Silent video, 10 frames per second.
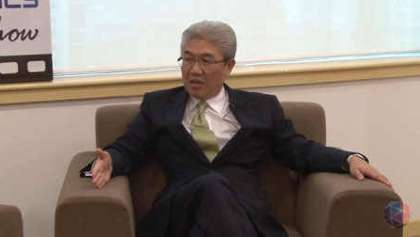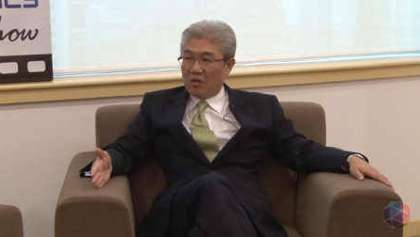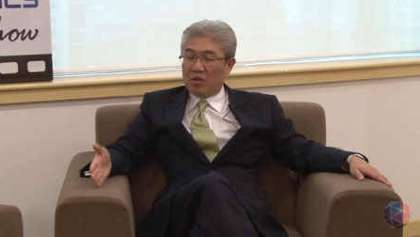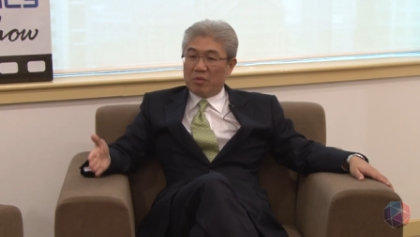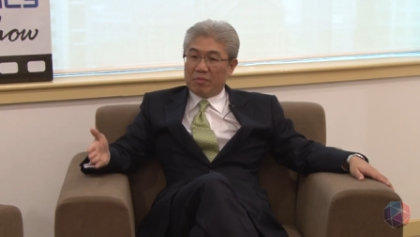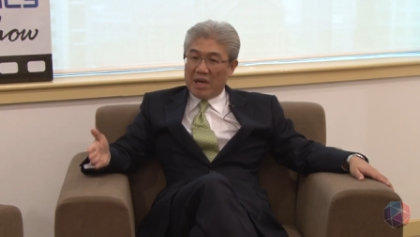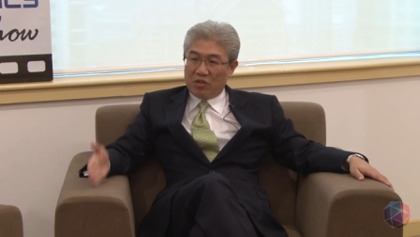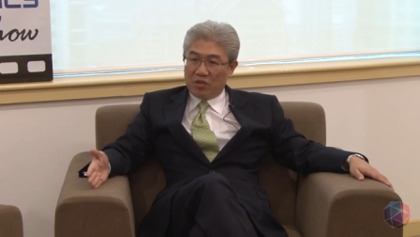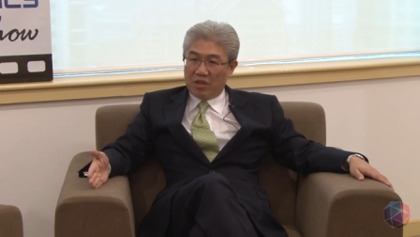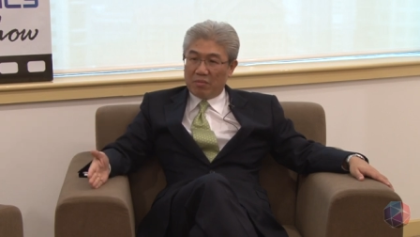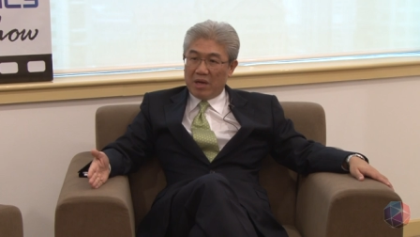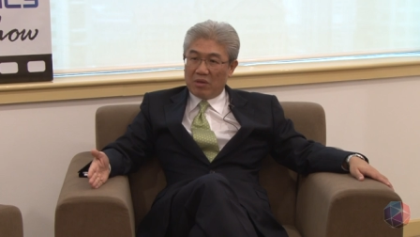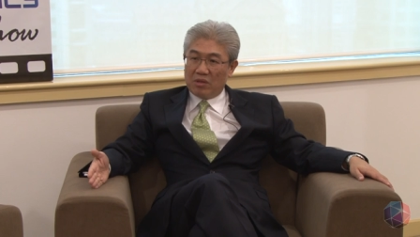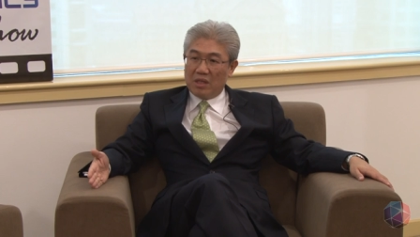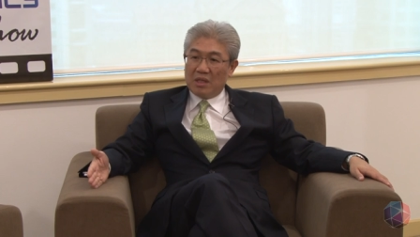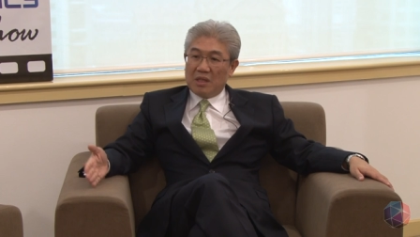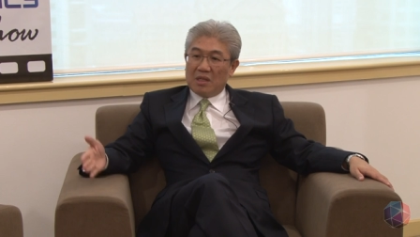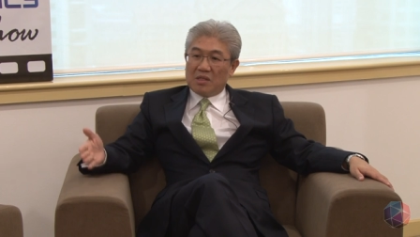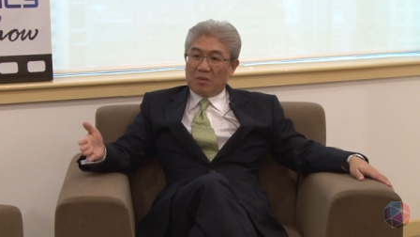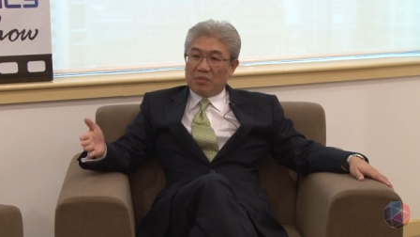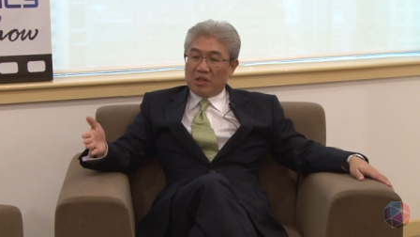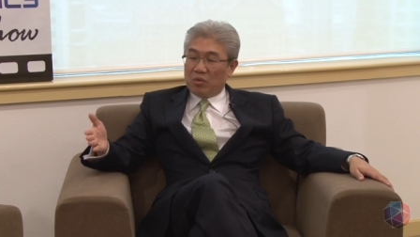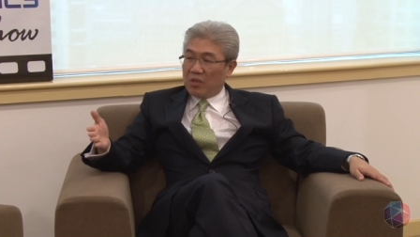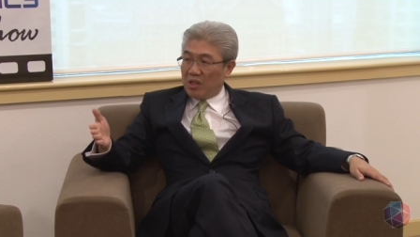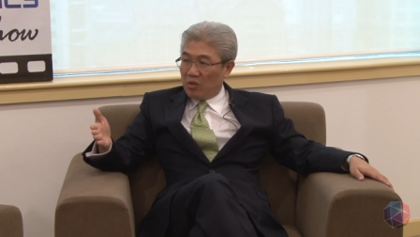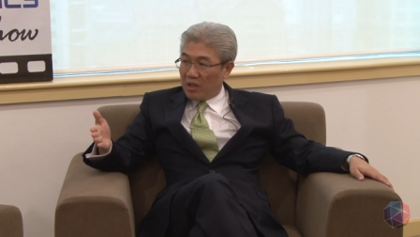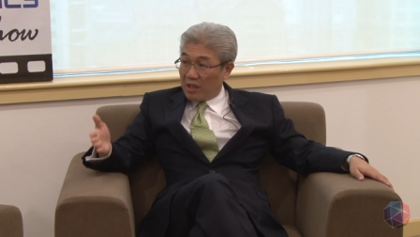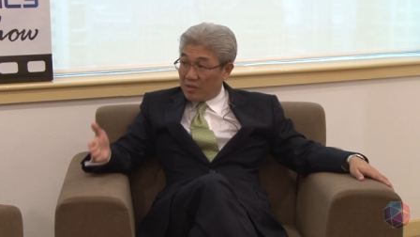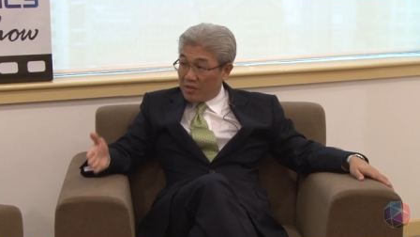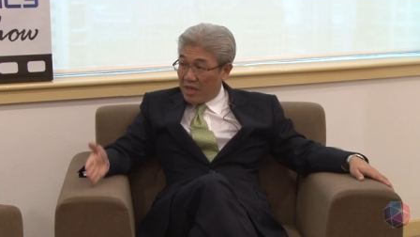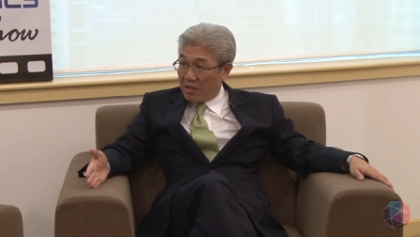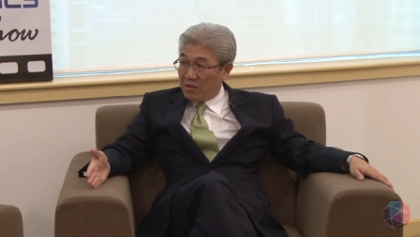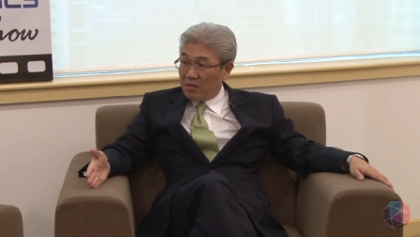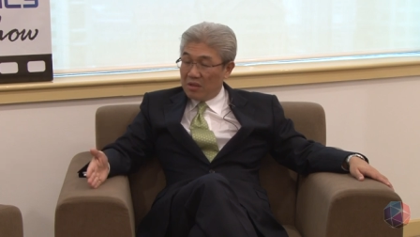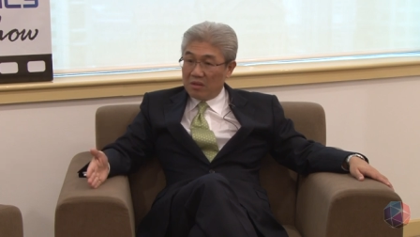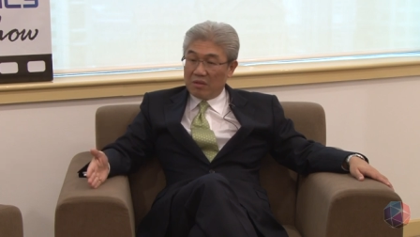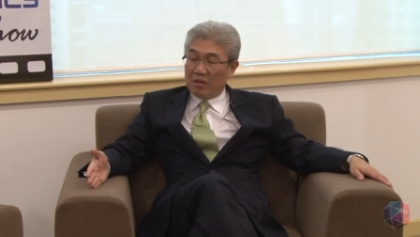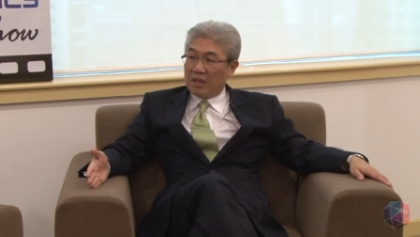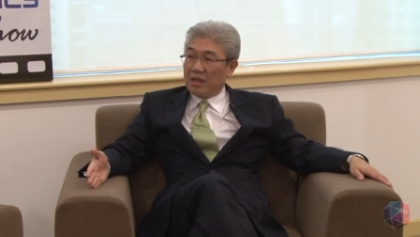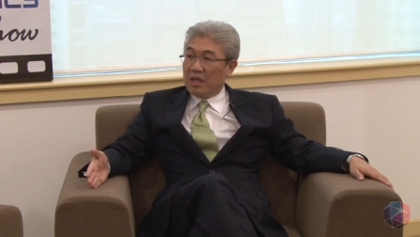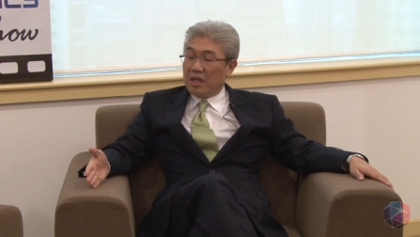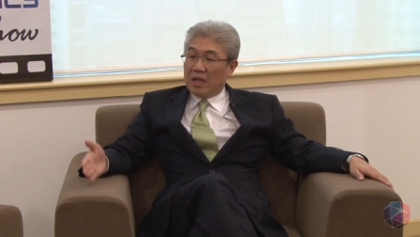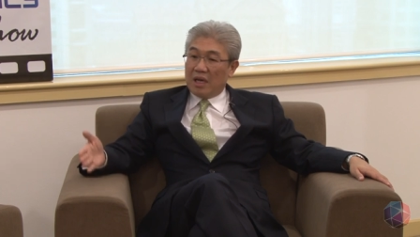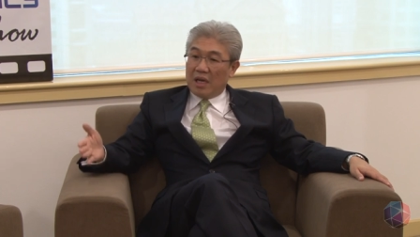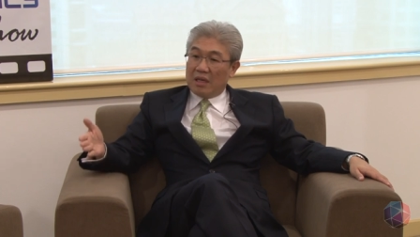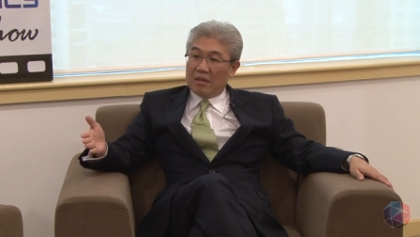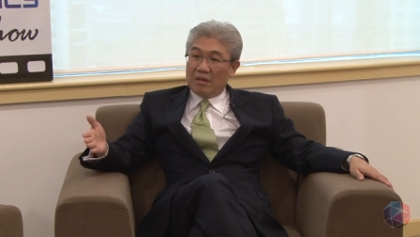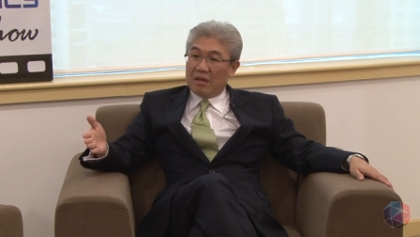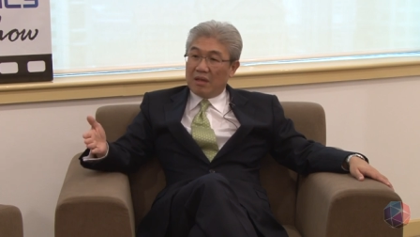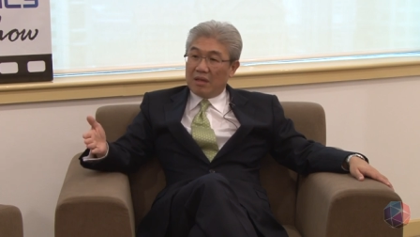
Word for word: and you mm. got to be passionate about, something you think you can excel, right? And